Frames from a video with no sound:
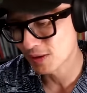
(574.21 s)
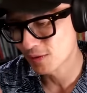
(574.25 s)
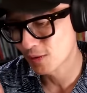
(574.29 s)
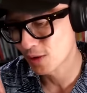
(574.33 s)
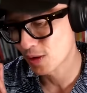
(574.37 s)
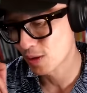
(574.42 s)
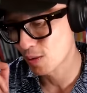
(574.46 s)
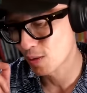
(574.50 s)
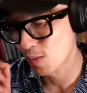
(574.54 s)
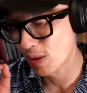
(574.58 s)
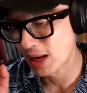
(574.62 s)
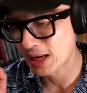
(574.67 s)
of
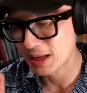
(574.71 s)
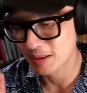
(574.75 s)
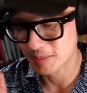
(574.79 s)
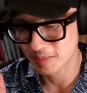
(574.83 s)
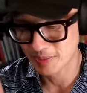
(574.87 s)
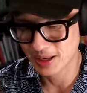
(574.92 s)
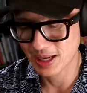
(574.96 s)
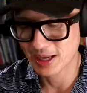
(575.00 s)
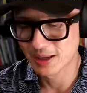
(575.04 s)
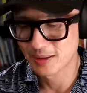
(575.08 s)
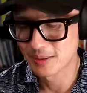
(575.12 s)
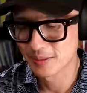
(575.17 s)
your wedding
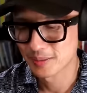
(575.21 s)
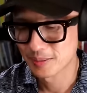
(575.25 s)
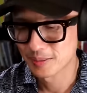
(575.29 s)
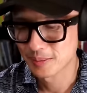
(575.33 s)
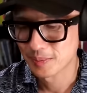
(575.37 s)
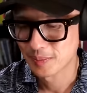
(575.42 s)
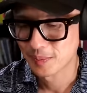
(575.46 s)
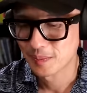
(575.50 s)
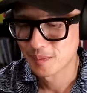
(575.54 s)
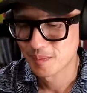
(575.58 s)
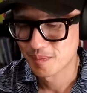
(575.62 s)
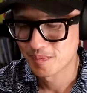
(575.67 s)
band,
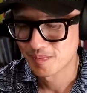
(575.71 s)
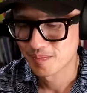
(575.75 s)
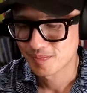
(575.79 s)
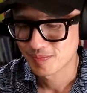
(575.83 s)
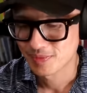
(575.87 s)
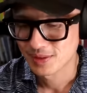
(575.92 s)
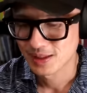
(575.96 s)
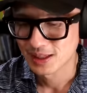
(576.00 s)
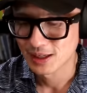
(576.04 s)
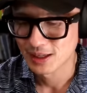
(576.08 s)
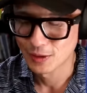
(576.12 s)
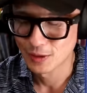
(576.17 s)

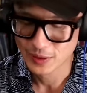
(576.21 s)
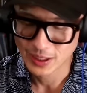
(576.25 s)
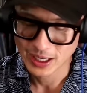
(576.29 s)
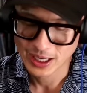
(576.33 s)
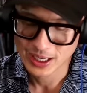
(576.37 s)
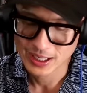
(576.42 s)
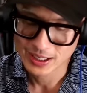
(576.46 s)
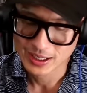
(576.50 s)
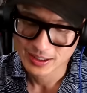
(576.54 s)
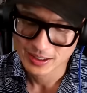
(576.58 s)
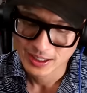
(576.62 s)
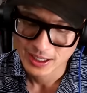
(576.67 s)

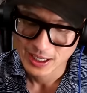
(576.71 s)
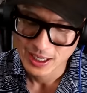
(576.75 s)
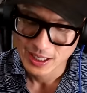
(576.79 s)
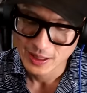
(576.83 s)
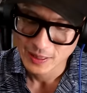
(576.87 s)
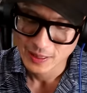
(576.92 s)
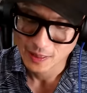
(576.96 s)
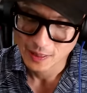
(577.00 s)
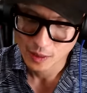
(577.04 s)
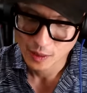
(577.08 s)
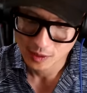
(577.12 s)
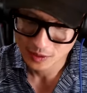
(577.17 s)
okay,
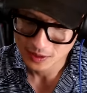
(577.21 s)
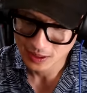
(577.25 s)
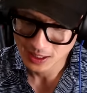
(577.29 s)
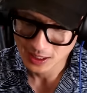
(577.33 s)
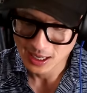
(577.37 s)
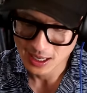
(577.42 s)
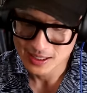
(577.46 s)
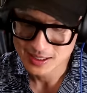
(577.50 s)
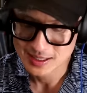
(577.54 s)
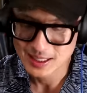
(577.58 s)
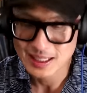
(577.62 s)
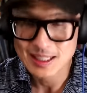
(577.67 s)
there's a
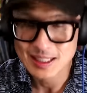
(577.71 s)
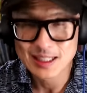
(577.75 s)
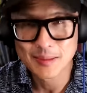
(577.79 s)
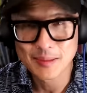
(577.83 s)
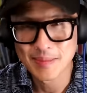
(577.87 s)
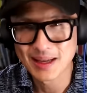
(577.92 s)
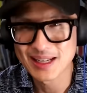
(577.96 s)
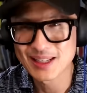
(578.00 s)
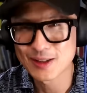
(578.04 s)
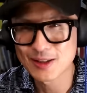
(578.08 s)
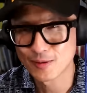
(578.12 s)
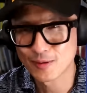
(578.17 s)
lot of
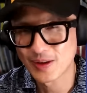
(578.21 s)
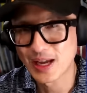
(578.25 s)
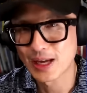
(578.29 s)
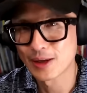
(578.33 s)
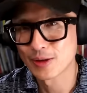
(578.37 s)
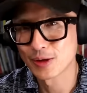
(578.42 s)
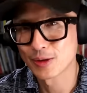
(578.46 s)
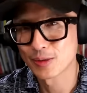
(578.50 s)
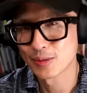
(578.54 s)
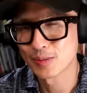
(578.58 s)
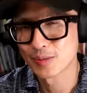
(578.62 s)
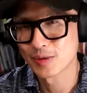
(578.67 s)
sentimental
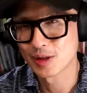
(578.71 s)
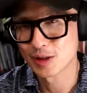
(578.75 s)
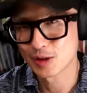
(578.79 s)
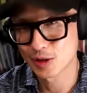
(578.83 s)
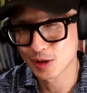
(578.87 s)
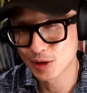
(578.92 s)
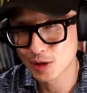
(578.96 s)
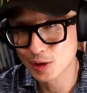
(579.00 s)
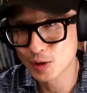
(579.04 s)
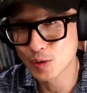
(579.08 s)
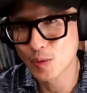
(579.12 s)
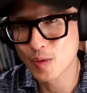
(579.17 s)
value. There's a
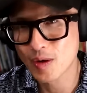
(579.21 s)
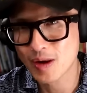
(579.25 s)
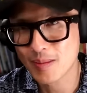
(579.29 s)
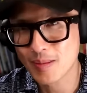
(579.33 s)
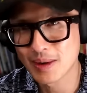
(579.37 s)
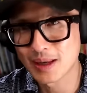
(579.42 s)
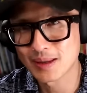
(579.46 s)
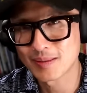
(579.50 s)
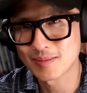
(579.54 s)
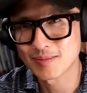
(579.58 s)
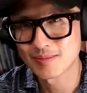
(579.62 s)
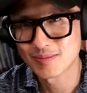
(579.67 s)
story
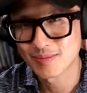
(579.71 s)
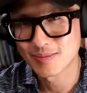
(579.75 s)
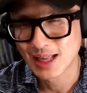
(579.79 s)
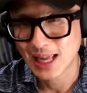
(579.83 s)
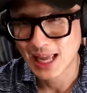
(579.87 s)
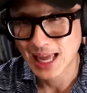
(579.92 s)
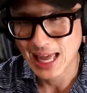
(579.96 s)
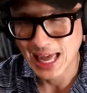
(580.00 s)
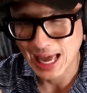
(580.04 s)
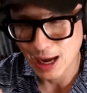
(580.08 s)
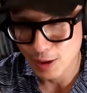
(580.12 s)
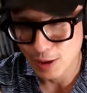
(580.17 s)
about
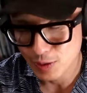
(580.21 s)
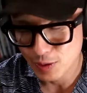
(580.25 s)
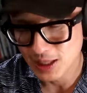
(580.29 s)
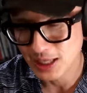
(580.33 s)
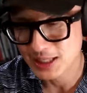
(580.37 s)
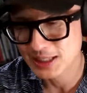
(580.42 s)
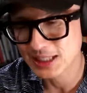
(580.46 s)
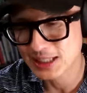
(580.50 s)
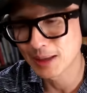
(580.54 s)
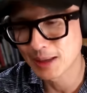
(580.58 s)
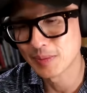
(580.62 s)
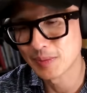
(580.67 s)
how you
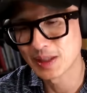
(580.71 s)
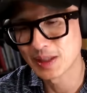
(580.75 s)
guys came